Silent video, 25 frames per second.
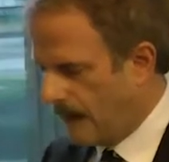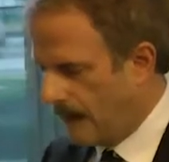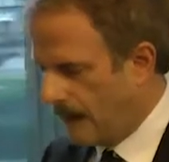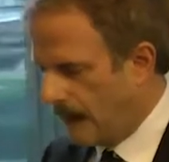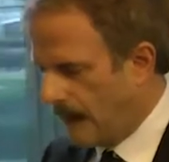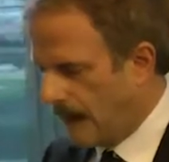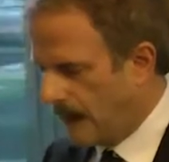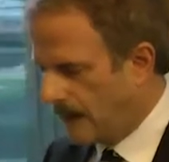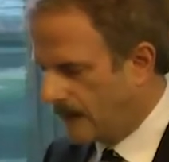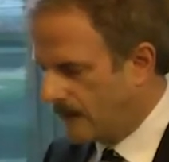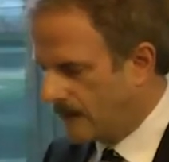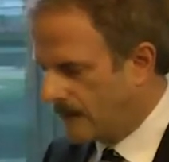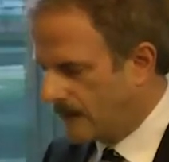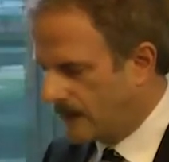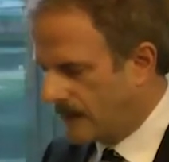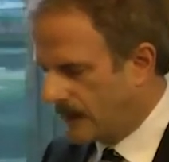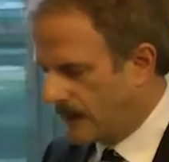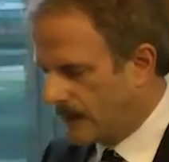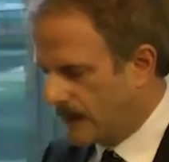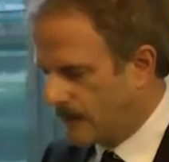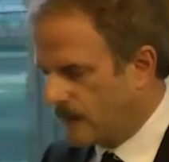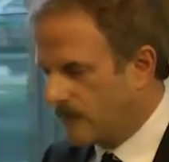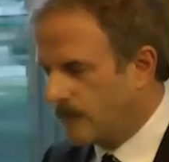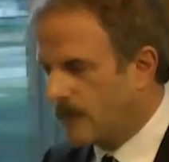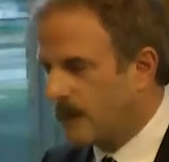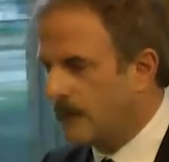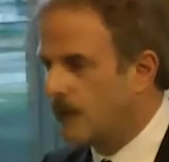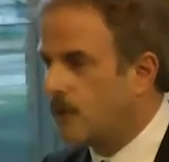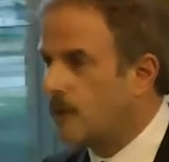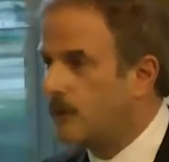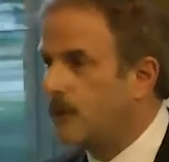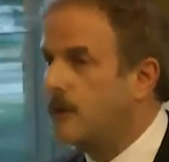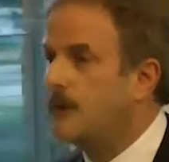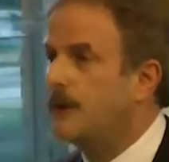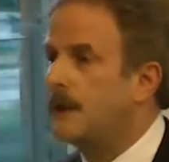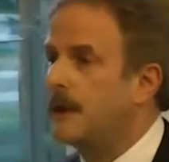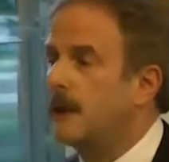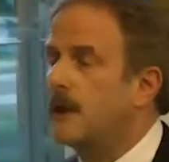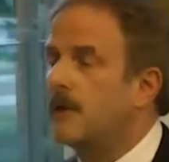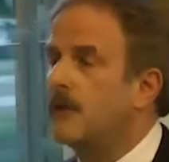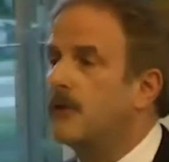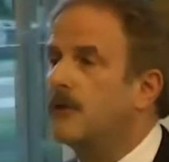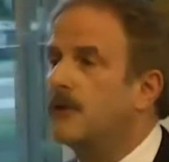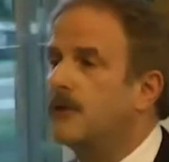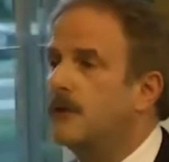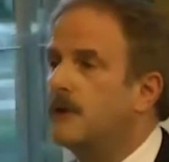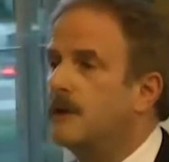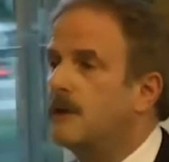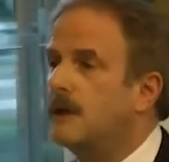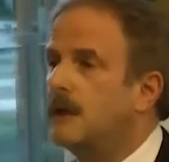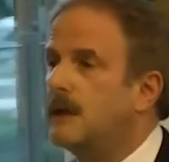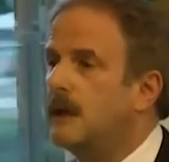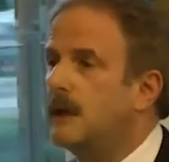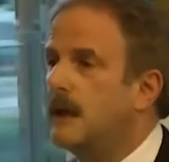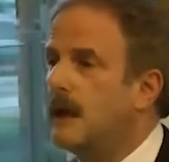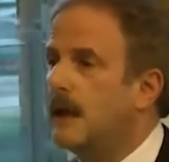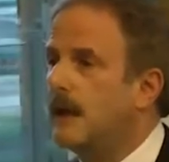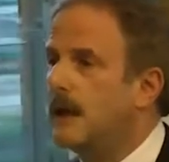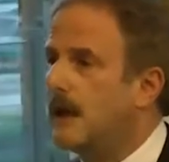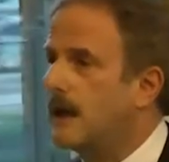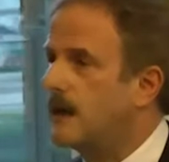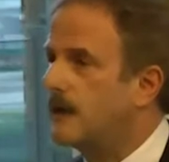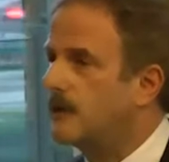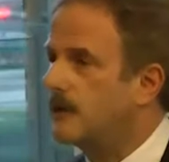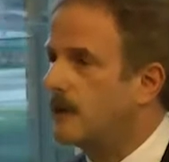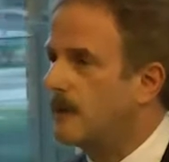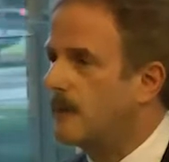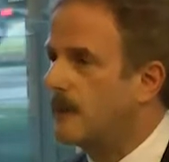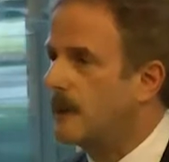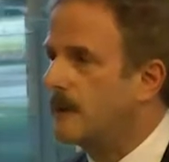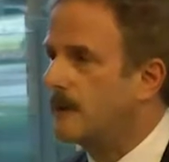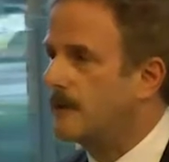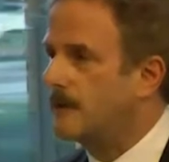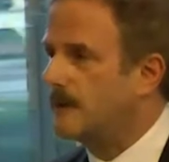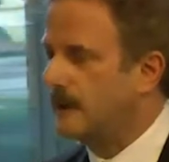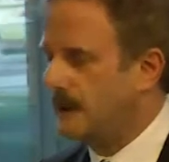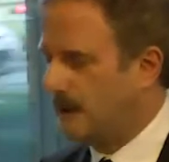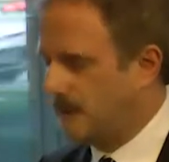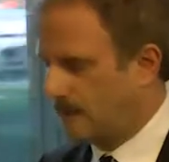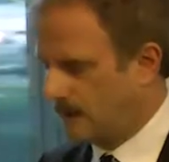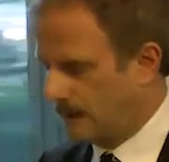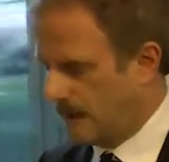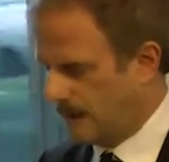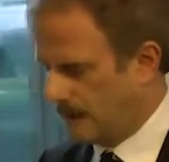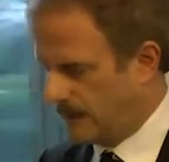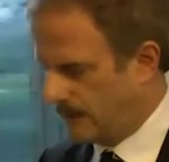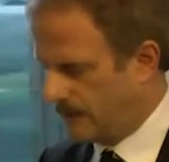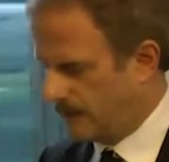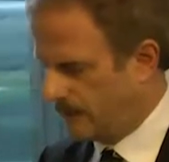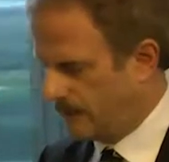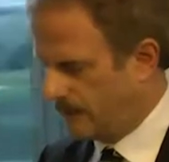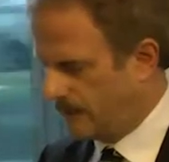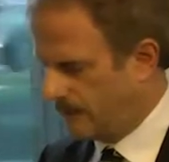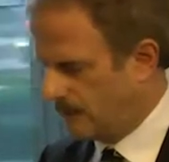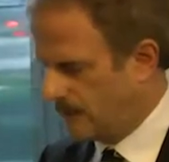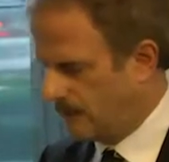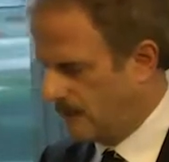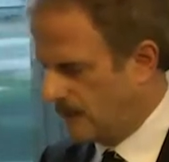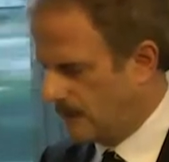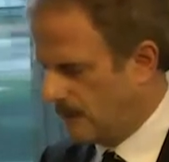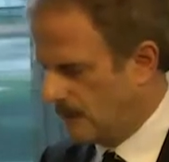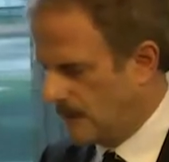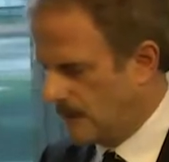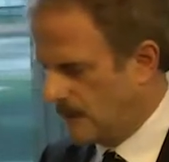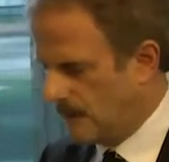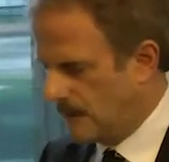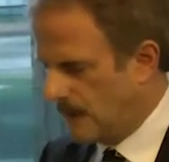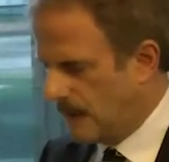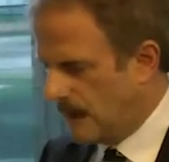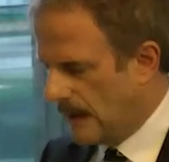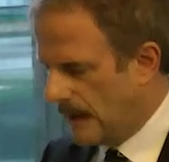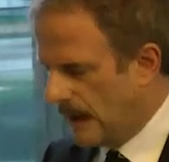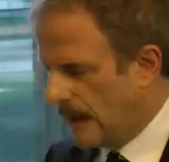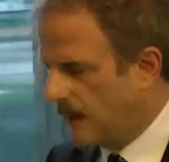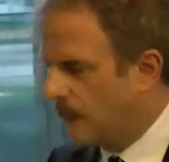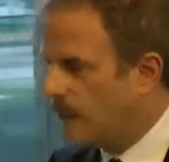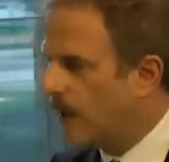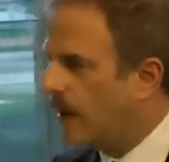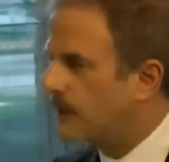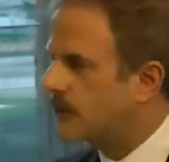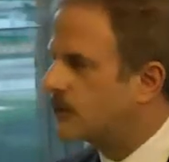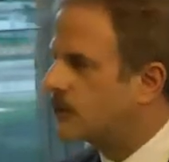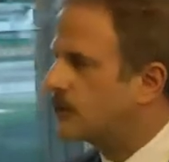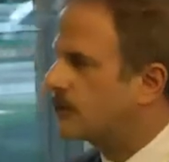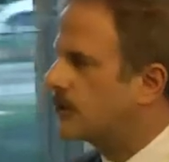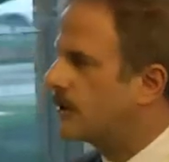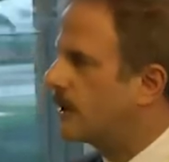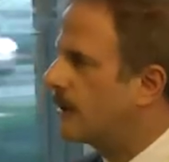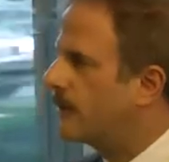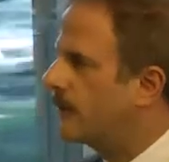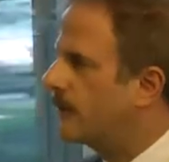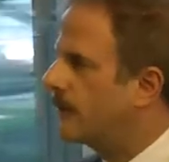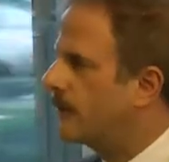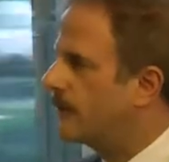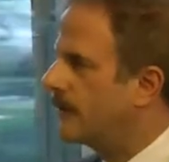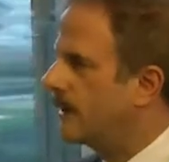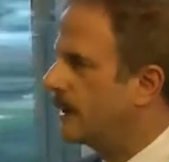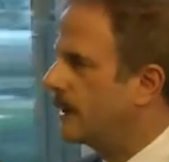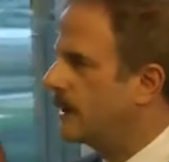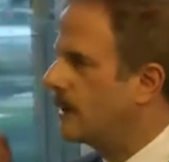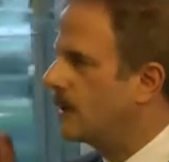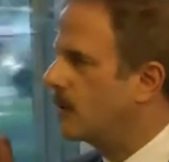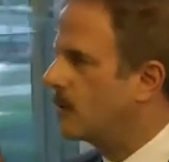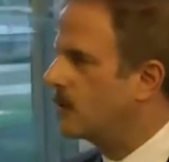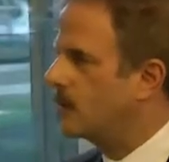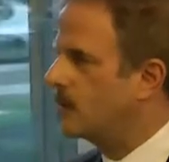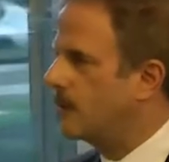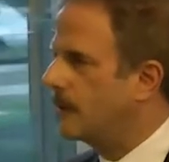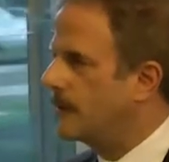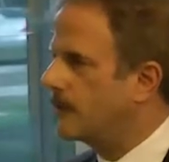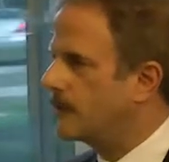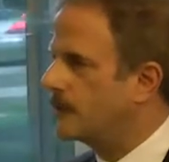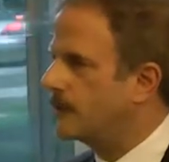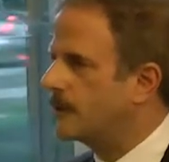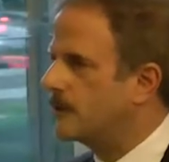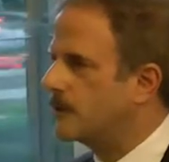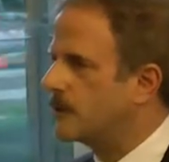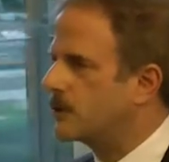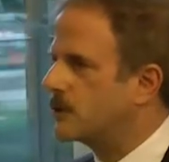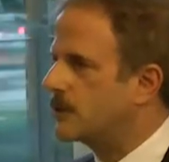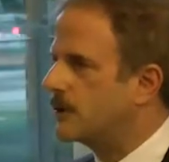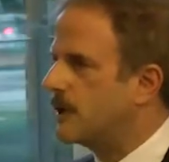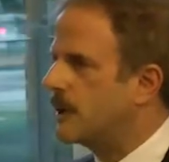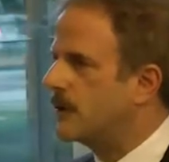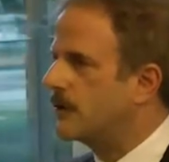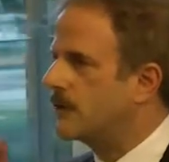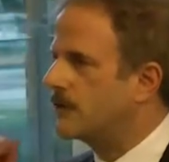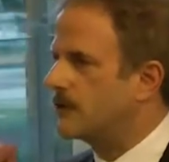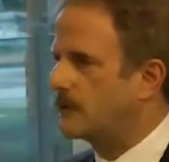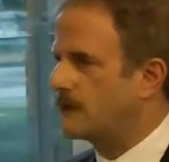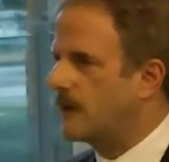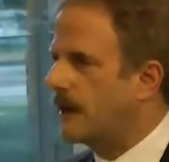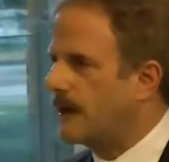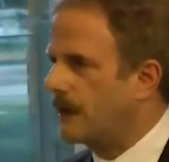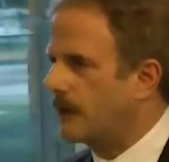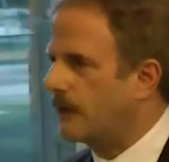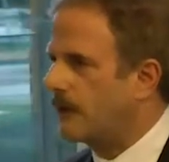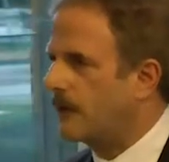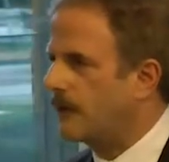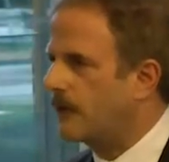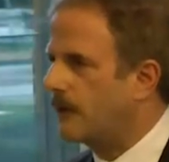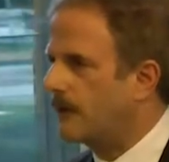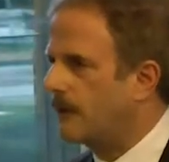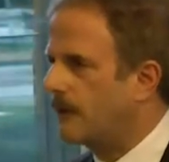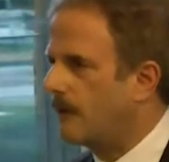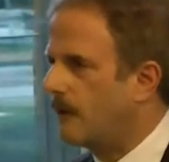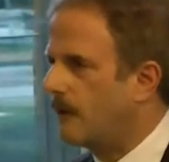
and including 13 NHMRC grants. And much of the research strength